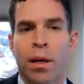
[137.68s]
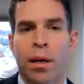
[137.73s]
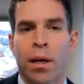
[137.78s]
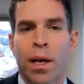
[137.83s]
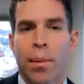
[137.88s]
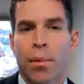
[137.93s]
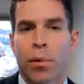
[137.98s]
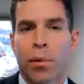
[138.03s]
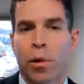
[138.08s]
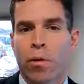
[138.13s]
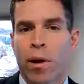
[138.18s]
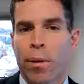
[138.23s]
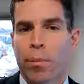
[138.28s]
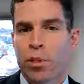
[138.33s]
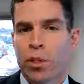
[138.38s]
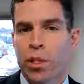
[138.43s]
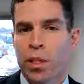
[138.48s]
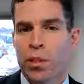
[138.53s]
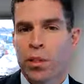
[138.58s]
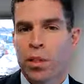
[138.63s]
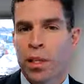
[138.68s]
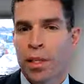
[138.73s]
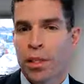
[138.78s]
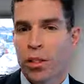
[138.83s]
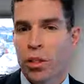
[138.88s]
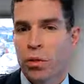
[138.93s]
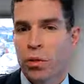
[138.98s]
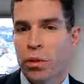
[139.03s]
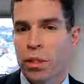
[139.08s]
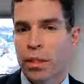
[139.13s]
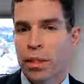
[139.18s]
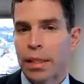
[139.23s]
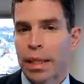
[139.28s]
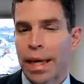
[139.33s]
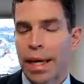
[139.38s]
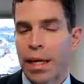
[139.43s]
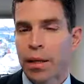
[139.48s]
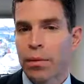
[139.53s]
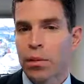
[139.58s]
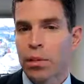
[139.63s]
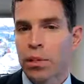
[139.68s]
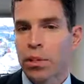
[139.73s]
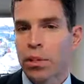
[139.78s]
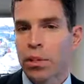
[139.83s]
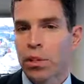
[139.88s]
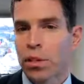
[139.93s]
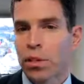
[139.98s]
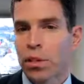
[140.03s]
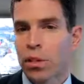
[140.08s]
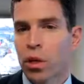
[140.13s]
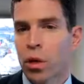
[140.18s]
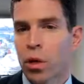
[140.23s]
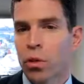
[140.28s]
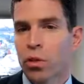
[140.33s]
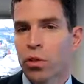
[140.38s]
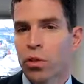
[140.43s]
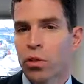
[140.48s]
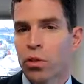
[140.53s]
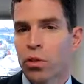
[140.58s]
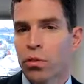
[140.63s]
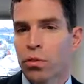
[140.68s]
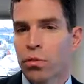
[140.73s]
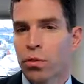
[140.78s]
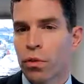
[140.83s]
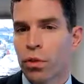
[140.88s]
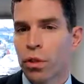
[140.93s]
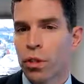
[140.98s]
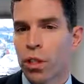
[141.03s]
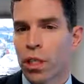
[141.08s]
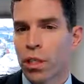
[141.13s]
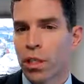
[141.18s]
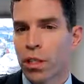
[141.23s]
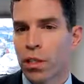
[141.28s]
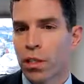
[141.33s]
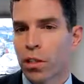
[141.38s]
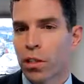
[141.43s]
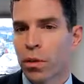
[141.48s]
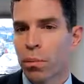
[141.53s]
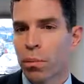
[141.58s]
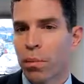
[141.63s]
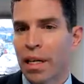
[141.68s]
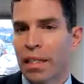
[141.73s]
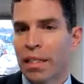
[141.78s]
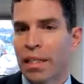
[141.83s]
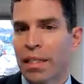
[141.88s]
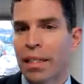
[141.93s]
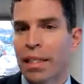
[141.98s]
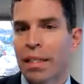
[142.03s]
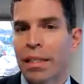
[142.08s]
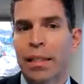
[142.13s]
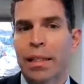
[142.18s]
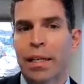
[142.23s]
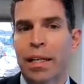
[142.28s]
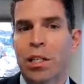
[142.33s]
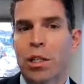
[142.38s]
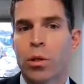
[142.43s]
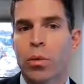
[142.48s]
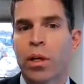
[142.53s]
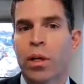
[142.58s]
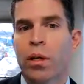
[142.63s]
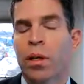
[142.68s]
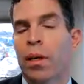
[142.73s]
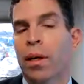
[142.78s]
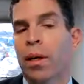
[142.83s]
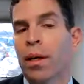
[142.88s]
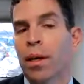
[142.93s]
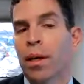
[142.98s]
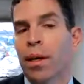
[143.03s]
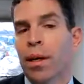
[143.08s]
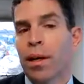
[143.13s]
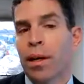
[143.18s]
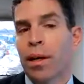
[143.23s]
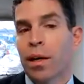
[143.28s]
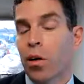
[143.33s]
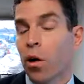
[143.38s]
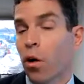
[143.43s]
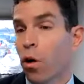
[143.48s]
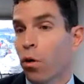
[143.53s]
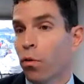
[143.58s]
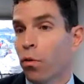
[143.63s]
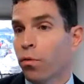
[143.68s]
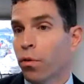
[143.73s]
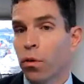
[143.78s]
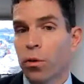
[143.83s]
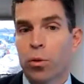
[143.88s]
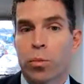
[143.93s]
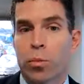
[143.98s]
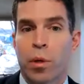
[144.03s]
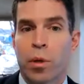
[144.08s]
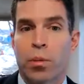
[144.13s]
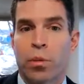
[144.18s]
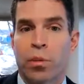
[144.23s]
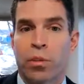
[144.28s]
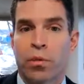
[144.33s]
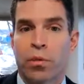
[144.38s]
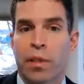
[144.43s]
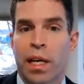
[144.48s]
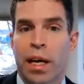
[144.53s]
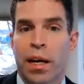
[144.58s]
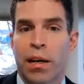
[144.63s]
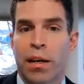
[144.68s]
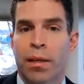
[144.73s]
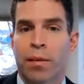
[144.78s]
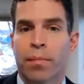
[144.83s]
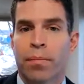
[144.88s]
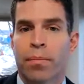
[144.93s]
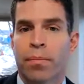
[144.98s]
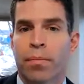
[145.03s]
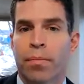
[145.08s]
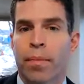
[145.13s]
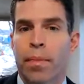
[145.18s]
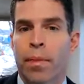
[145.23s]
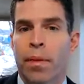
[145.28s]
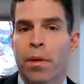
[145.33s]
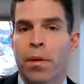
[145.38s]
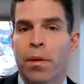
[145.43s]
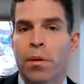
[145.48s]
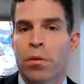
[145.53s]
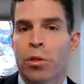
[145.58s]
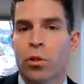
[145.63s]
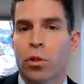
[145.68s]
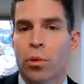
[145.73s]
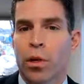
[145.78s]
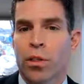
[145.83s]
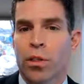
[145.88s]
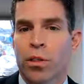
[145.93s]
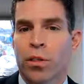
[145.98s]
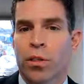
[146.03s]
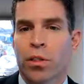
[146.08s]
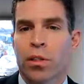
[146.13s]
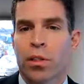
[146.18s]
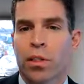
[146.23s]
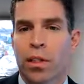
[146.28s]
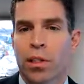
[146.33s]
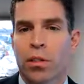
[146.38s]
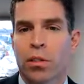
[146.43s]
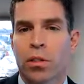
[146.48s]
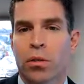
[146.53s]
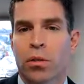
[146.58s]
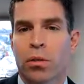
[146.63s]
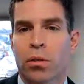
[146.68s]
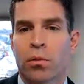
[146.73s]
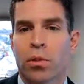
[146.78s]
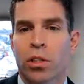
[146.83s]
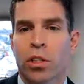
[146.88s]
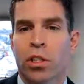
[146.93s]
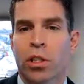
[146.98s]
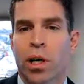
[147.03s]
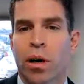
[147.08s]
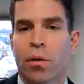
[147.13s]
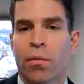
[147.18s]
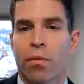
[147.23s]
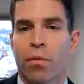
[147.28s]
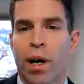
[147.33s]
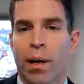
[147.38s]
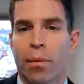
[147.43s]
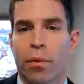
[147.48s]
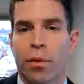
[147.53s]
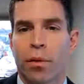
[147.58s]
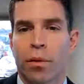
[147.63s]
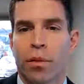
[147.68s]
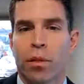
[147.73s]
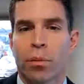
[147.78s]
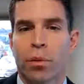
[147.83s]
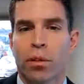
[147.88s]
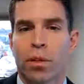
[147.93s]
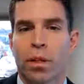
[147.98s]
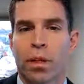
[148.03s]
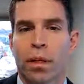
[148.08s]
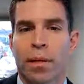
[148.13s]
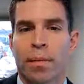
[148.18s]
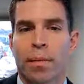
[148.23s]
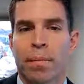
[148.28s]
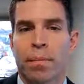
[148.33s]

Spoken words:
EPCOR represents the histories, languages, and cultures of First Nations, Métis, Inuit, and all First Peoples of Canada, whose presence continues to enrich our vibrant community.